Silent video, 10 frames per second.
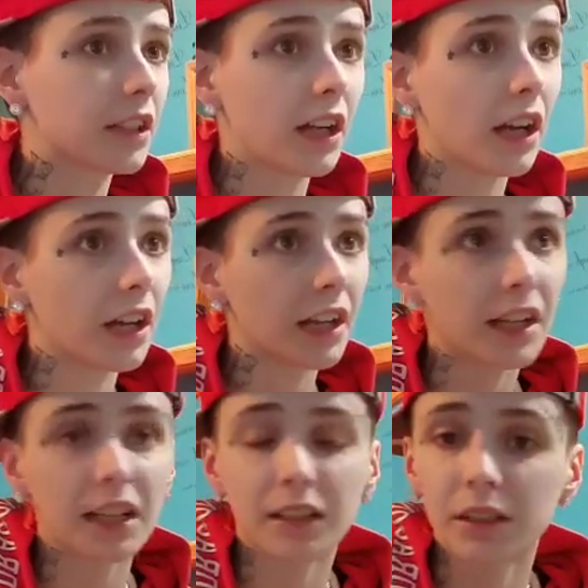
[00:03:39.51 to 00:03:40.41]
I
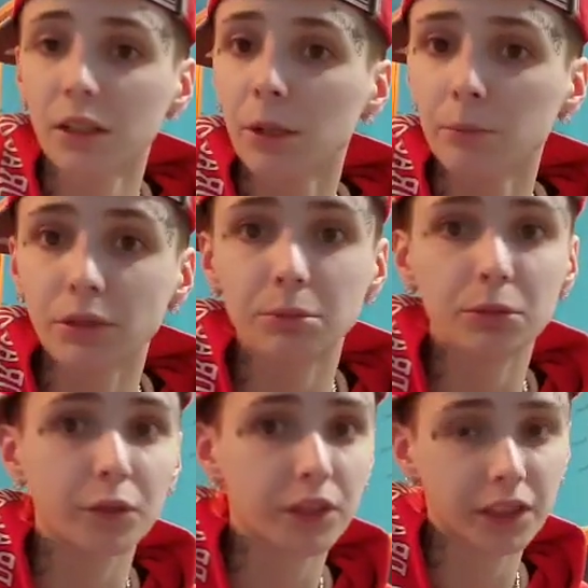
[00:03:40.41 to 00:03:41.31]
had
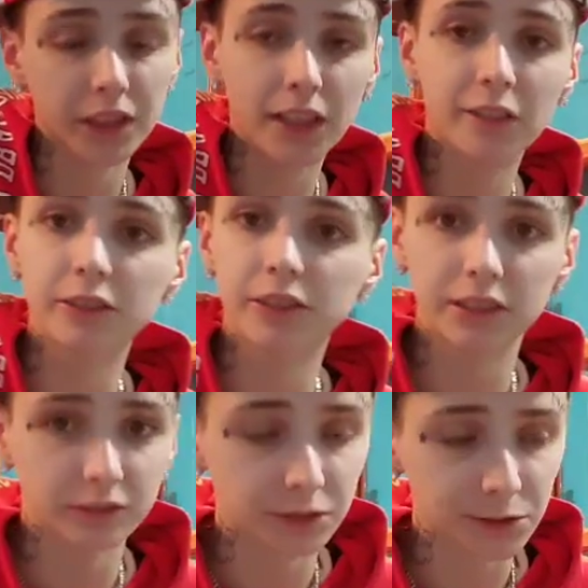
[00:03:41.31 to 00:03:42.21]
people in and out
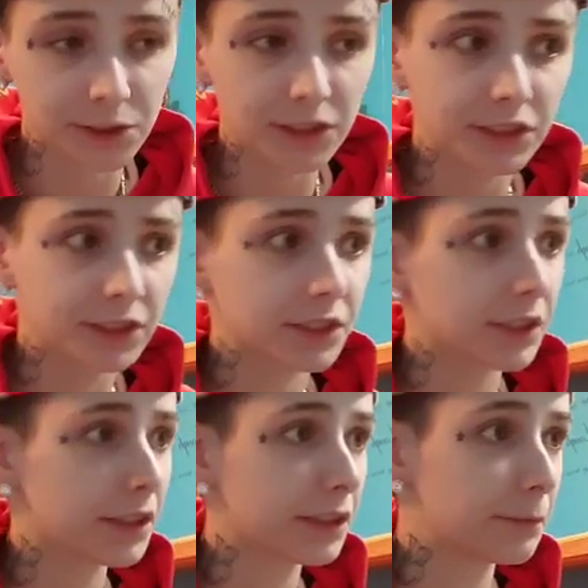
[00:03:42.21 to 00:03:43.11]
selling drugs
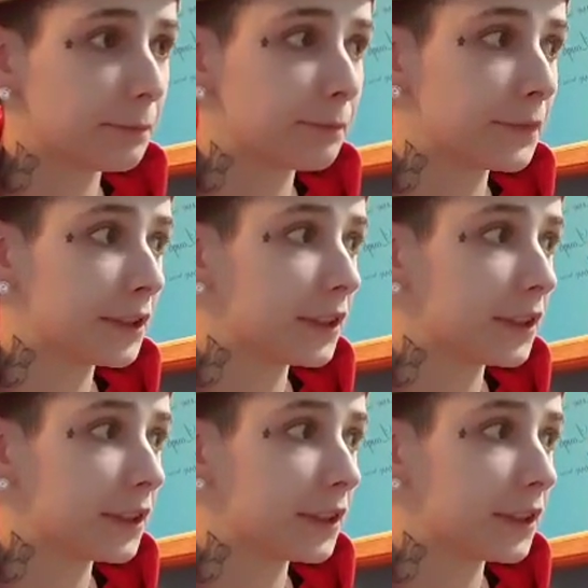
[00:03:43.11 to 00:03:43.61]
um,